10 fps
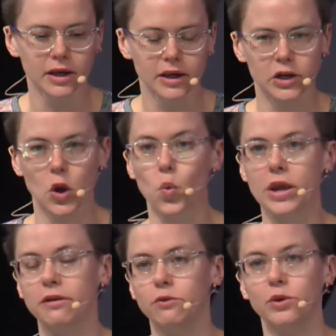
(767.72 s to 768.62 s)

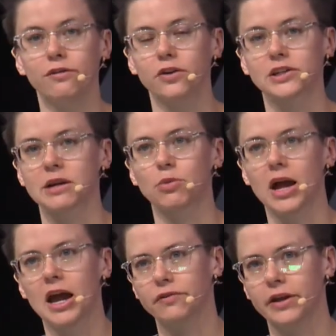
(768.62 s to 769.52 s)
we, for example,
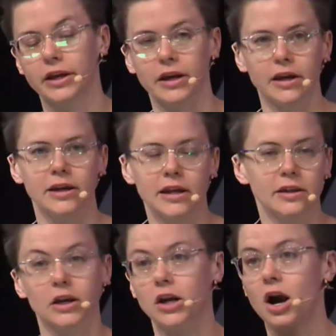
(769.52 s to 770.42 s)
have a
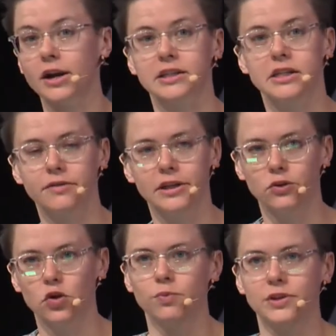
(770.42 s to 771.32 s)
connectivity
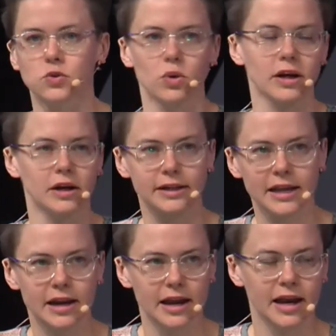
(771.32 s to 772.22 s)
group that's working on
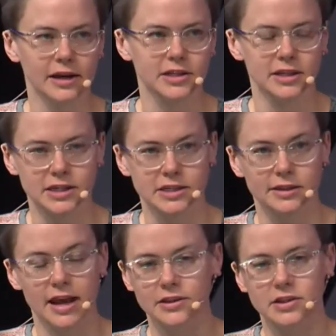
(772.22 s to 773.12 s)
data access,
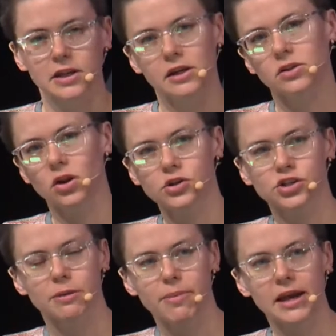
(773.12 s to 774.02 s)
and that's
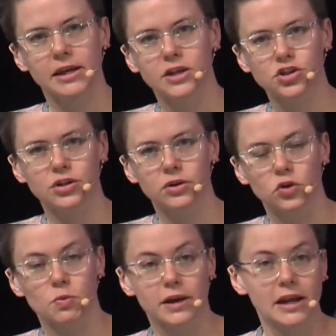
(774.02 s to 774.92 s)
largely a back-end engineering
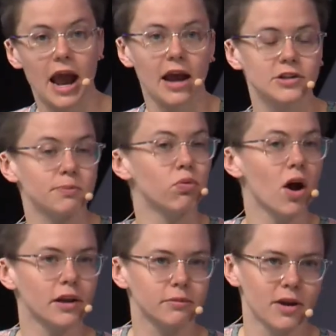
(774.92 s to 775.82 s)
group, but it has a
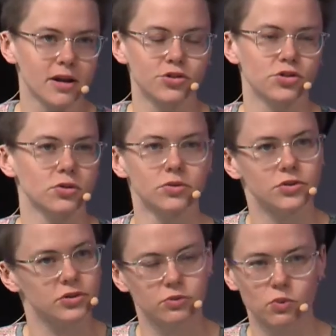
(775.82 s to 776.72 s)
product manager
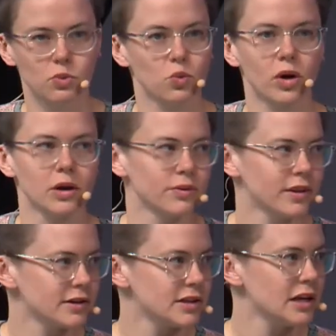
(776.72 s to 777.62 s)
who's working with
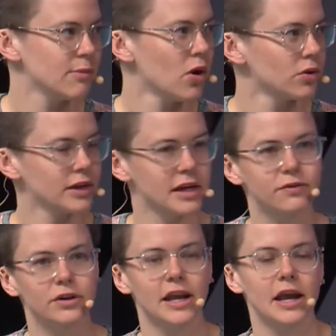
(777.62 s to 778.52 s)
that team all day,
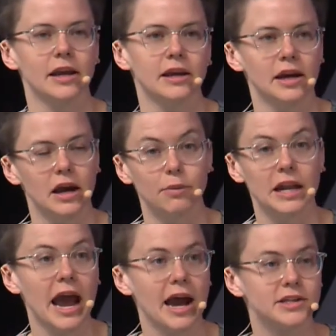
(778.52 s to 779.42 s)
every day. It
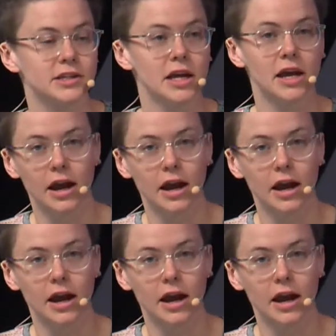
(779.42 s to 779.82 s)
has an